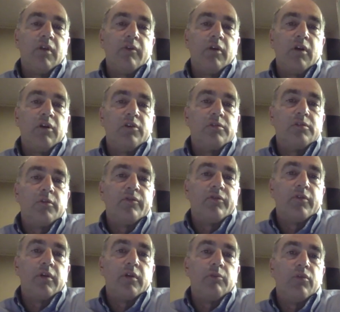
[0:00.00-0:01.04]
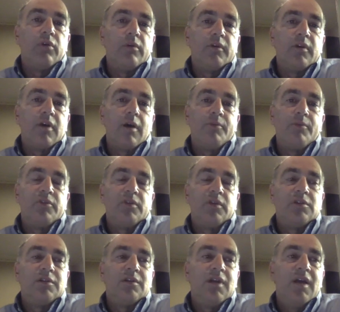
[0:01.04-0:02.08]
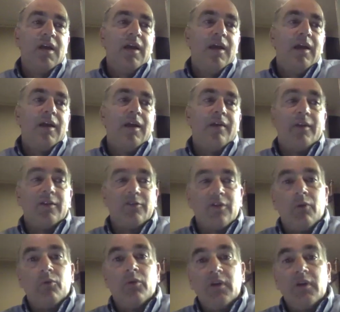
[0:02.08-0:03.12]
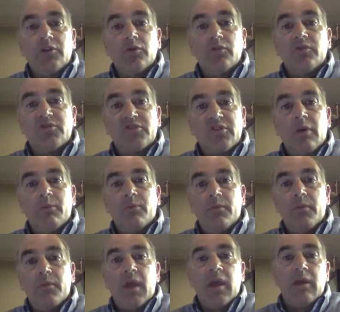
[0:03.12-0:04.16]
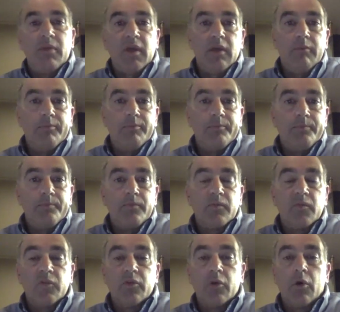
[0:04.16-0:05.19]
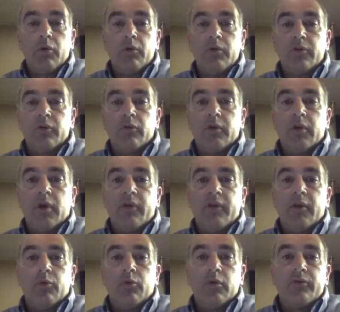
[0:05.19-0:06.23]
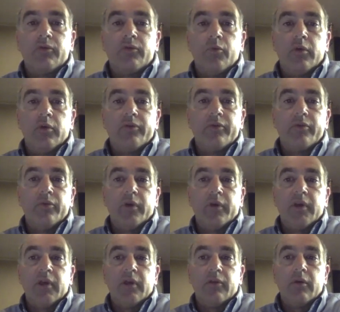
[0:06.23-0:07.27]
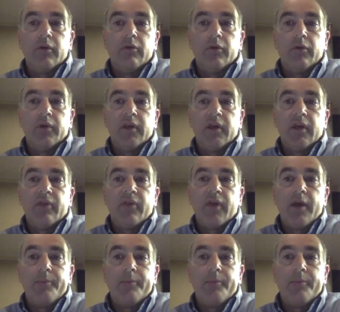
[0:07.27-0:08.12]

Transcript: eligible for unemployment compensation, and that's not really true. Some may be. So it's certainly, I think, worth looking at that.